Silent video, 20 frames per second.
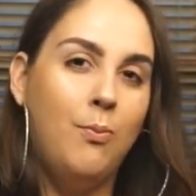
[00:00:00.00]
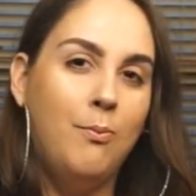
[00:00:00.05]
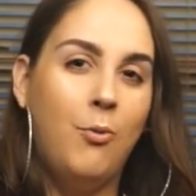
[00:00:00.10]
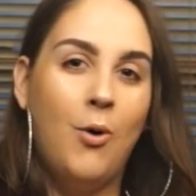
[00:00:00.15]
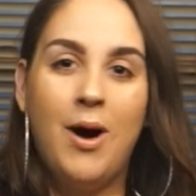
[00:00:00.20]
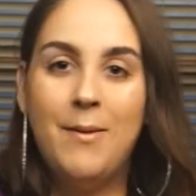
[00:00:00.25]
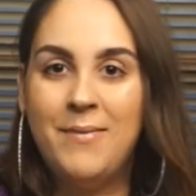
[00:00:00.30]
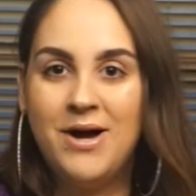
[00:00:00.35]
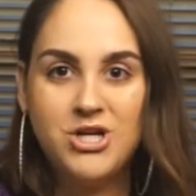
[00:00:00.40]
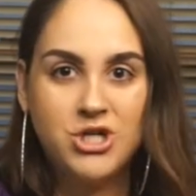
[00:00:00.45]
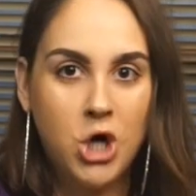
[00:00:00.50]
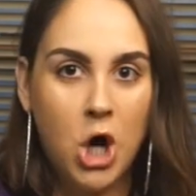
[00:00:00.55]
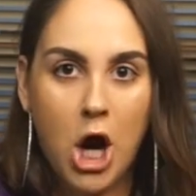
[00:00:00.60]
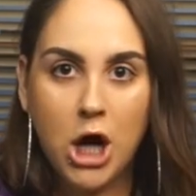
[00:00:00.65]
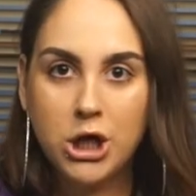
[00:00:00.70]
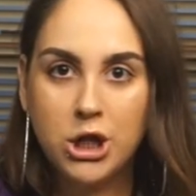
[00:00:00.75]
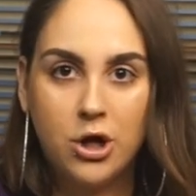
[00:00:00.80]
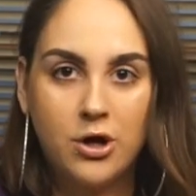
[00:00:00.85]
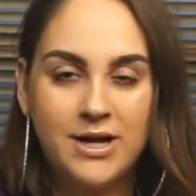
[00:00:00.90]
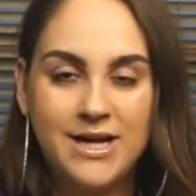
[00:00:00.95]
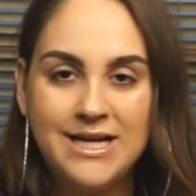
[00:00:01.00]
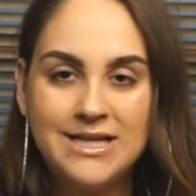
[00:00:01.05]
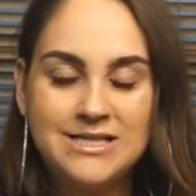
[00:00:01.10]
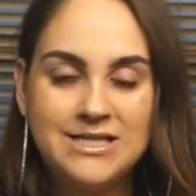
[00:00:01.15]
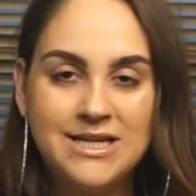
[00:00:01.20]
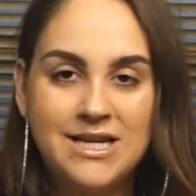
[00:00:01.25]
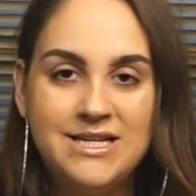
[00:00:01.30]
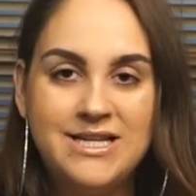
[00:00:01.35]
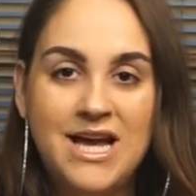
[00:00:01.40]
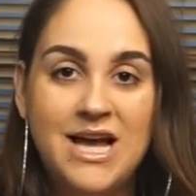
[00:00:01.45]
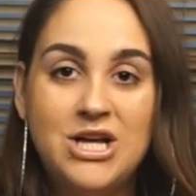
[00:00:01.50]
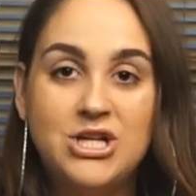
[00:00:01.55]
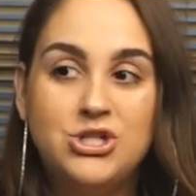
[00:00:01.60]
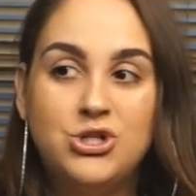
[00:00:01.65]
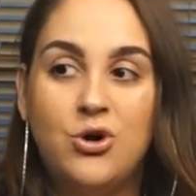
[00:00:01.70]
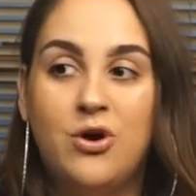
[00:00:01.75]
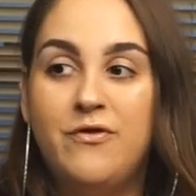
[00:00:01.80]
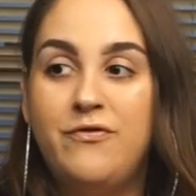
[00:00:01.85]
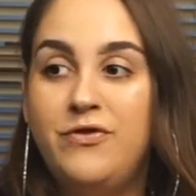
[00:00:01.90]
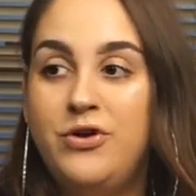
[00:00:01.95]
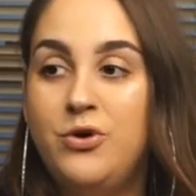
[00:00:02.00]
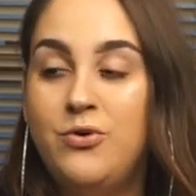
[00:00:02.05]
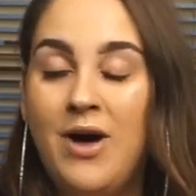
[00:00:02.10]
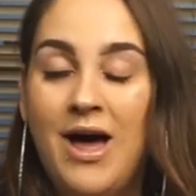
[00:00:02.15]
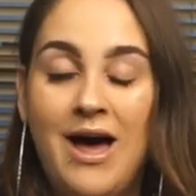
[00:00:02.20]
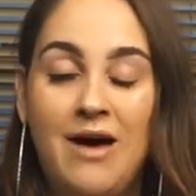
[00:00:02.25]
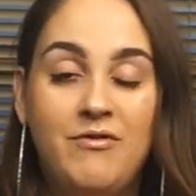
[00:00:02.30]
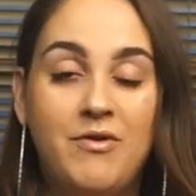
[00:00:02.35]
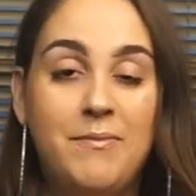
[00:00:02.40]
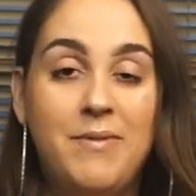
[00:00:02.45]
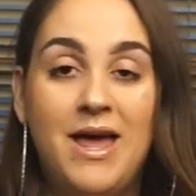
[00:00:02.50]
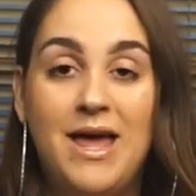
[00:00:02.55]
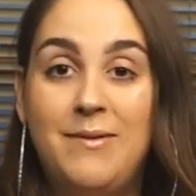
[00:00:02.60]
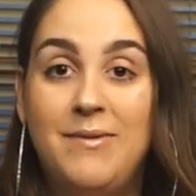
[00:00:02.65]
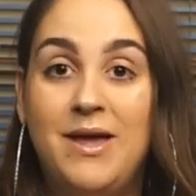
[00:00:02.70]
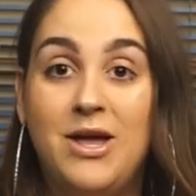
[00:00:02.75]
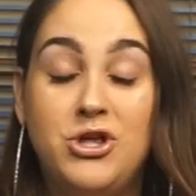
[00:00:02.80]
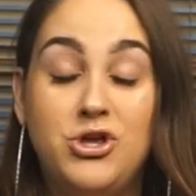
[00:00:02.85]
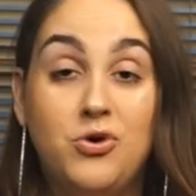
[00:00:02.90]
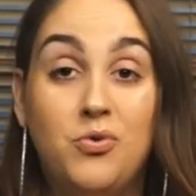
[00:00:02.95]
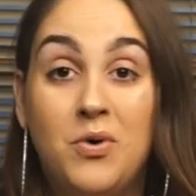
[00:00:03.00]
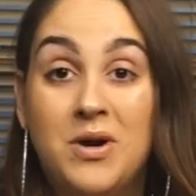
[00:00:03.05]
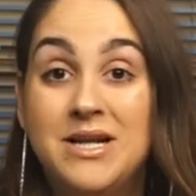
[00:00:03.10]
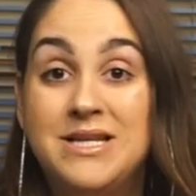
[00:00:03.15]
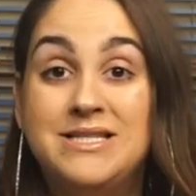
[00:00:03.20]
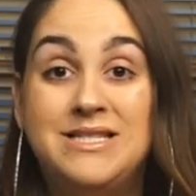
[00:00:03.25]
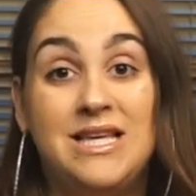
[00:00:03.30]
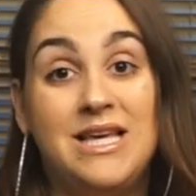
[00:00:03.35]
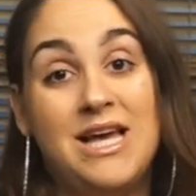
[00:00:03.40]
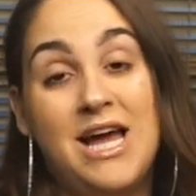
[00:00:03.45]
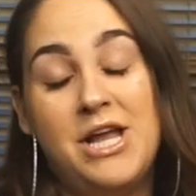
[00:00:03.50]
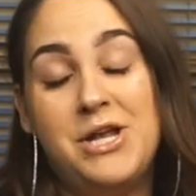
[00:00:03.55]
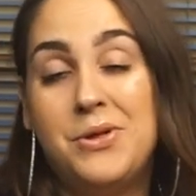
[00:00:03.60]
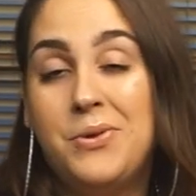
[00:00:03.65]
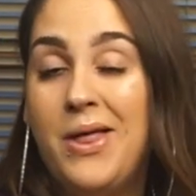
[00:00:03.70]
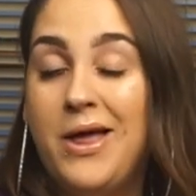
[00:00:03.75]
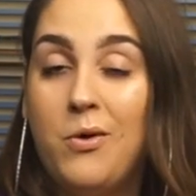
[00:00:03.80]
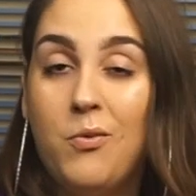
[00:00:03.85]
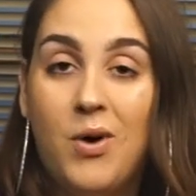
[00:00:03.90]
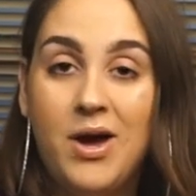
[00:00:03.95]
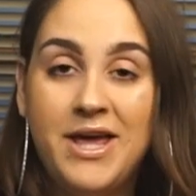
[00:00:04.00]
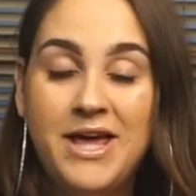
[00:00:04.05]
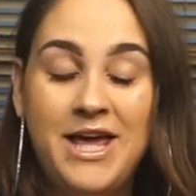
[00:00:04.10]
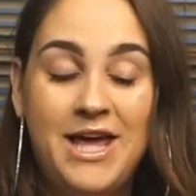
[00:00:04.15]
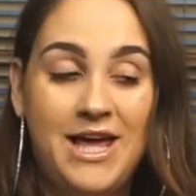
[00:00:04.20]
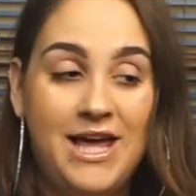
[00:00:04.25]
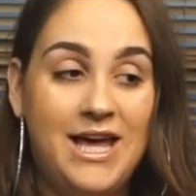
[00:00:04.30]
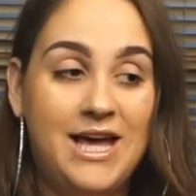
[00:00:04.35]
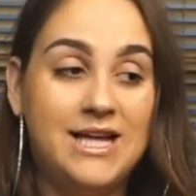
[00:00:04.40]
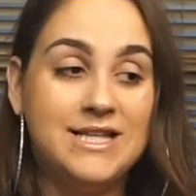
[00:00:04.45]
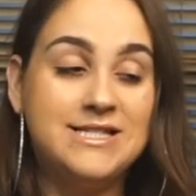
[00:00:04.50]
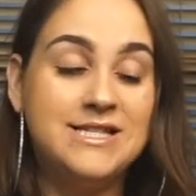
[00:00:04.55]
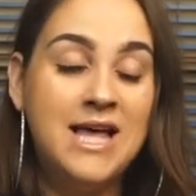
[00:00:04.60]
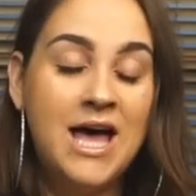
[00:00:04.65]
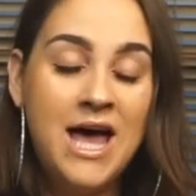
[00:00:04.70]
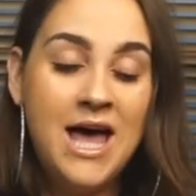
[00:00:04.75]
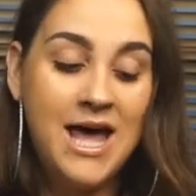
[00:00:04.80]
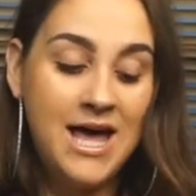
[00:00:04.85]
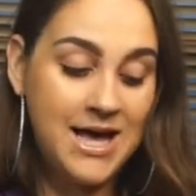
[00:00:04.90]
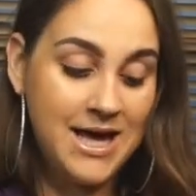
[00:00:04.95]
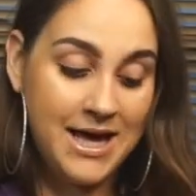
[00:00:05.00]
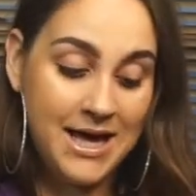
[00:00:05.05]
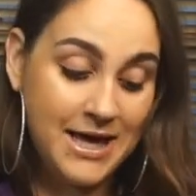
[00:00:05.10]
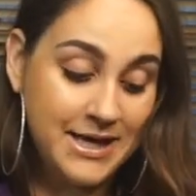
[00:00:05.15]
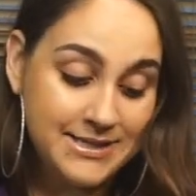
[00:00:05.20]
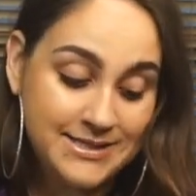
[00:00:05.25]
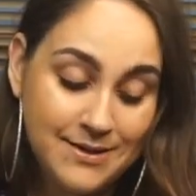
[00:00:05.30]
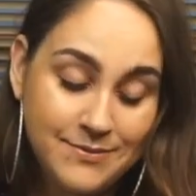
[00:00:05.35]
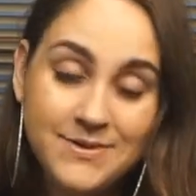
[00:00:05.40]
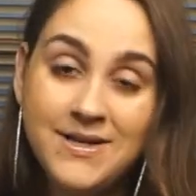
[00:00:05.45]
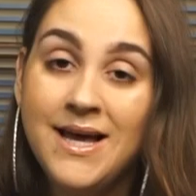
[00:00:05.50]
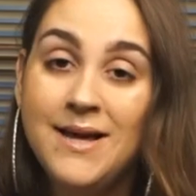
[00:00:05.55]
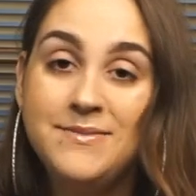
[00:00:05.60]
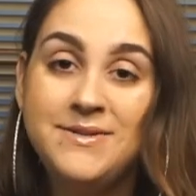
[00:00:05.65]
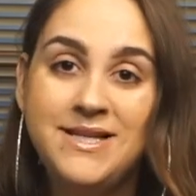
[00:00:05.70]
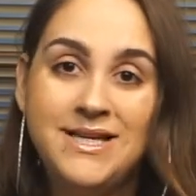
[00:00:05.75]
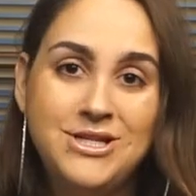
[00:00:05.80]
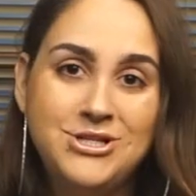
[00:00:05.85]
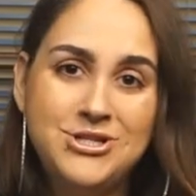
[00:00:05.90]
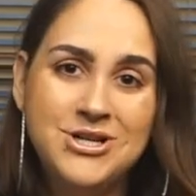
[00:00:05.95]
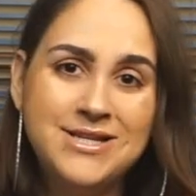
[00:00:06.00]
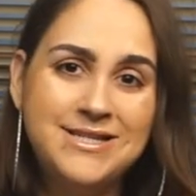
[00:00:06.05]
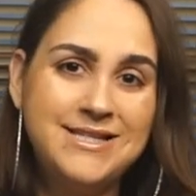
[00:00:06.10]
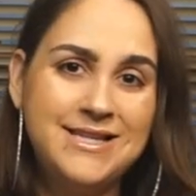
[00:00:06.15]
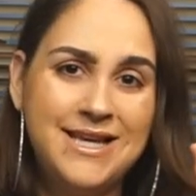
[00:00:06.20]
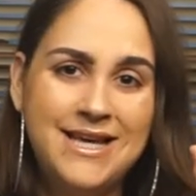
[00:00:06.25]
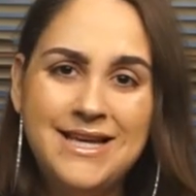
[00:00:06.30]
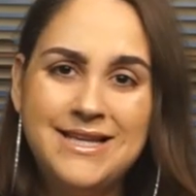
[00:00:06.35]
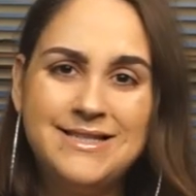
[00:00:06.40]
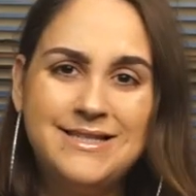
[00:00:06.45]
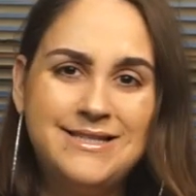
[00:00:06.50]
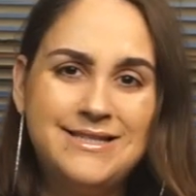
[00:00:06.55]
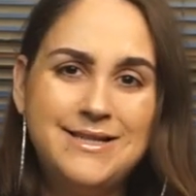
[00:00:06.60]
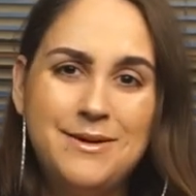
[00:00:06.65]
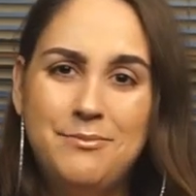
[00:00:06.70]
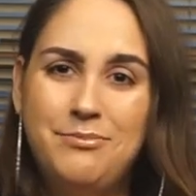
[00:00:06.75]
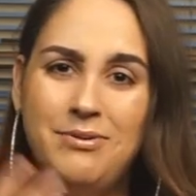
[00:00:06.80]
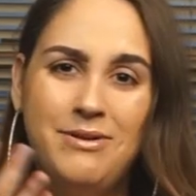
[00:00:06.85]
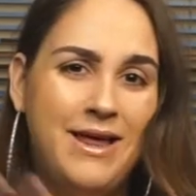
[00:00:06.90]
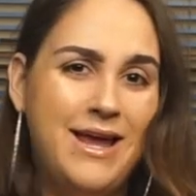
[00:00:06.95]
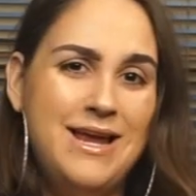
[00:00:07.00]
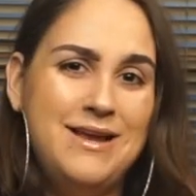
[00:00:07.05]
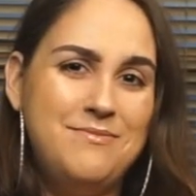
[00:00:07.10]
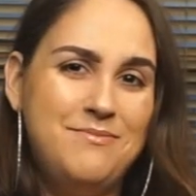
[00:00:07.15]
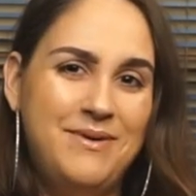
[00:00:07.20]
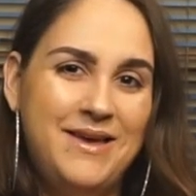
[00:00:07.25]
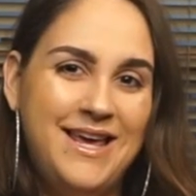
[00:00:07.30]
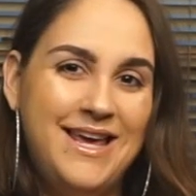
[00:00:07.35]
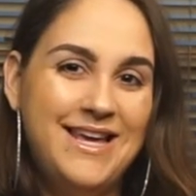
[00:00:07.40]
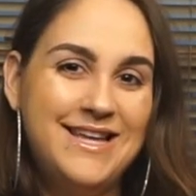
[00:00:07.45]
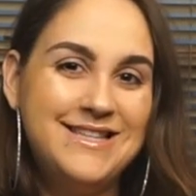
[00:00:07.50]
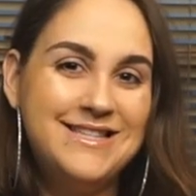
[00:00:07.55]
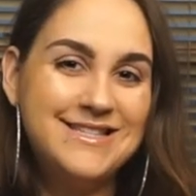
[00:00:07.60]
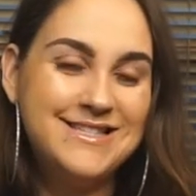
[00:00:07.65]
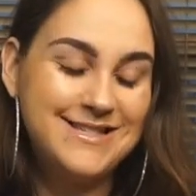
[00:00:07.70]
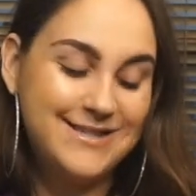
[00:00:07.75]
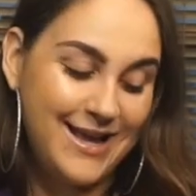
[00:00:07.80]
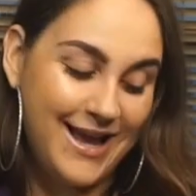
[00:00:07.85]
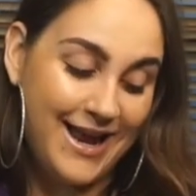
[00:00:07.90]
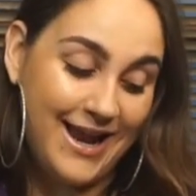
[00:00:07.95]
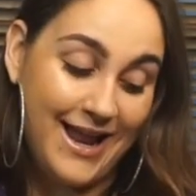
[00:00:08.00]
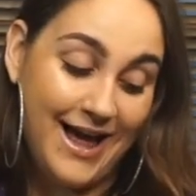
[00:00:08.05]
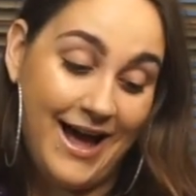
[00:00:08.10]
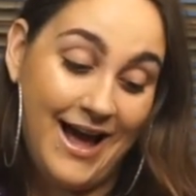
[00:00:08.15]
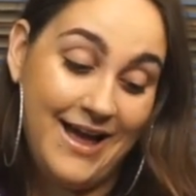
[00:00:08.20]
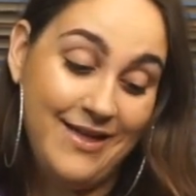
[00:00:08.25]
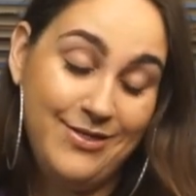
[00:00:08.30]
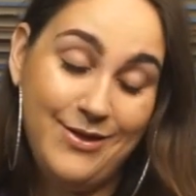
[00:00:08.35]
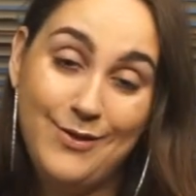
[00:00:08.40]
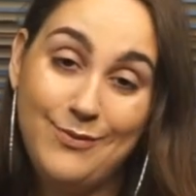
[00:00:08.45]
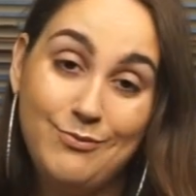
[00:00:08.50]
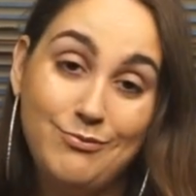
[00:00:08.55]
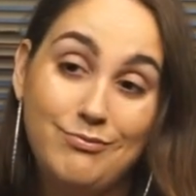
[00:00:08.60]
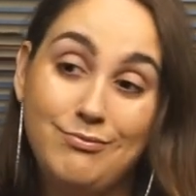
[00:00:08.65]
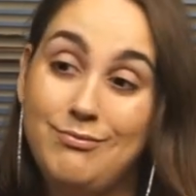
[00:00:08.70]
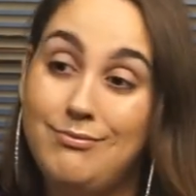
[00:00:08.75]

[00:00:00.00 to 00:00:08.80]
what my toddler eats in a day. So if you have a baby and you want to see kind of like what he eats, sometimes he just eats some plain beans and I think